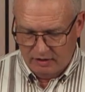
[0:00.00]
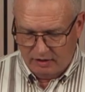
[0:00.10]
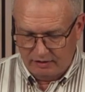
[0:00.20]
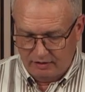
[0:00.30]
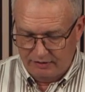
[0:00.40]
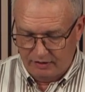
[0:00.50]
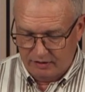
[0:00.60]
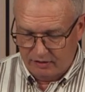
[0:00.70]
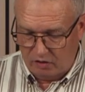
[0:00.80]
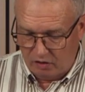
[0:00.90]
Another
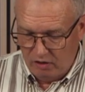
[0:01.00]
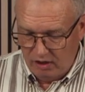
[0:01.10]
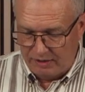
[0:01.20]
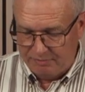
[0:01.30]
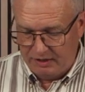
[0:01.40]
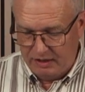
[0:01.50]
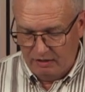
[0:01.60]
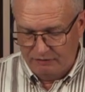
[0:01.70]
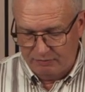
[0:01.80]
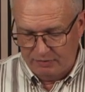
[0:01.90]
girl had been
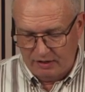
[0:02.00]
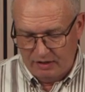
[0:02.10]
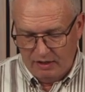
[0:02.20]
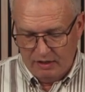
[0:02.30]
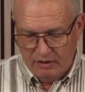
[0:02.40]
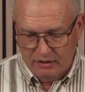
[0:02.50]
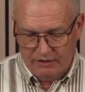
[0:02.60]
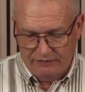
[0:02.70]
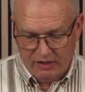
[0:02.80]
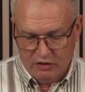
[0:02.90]
healed from a
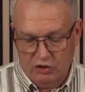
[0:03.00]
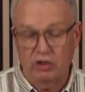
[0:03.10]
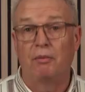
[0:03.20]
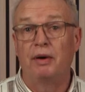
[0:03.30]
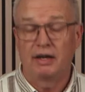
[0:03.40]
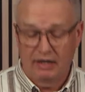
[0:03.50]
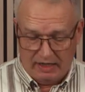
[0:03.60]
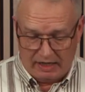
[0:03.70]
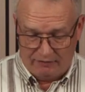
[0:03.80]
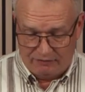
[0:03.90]
severe stomach
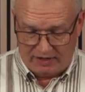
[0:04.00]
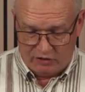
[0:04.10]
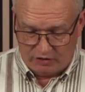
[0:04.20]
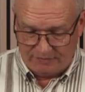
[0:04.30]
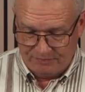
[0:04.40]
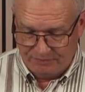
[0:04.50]
infection.